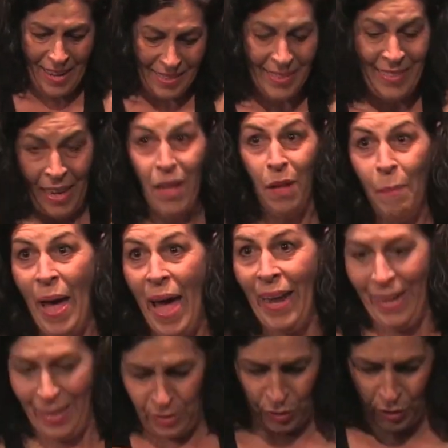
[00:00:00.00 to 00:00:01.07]
I still
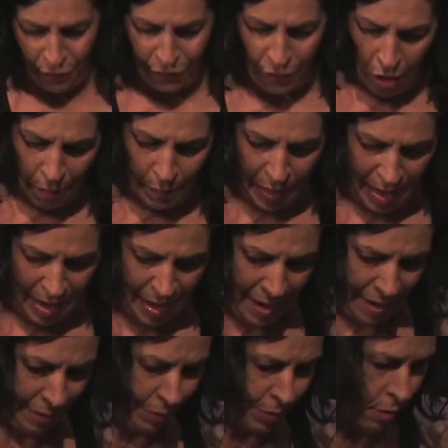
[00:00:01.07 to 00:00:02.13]
manage to fall
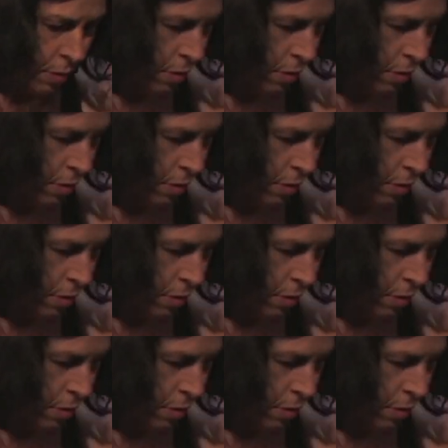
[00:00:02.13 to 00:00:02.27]
behind.